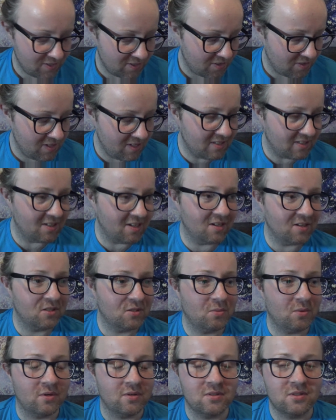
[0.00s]
Now these next
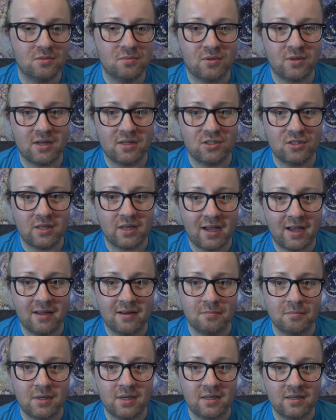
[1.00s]
ones were actually
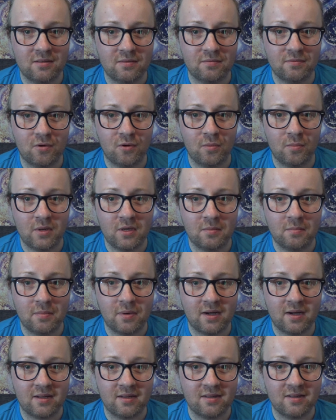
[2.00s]
handmade for me
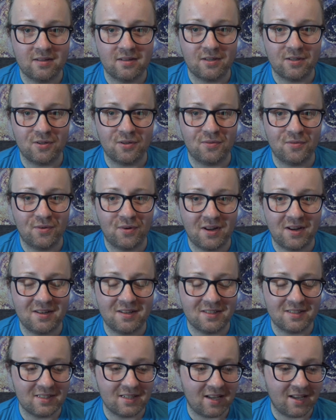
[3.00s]
by a good
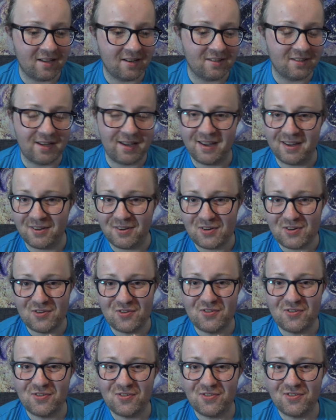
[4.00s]
friend, and I
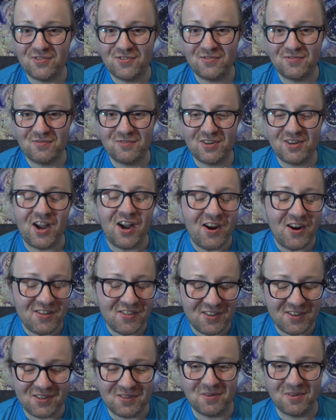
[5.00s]
guard
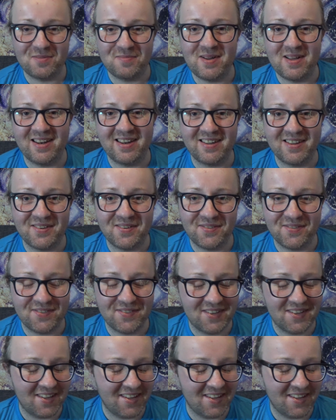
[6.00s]
these with my life.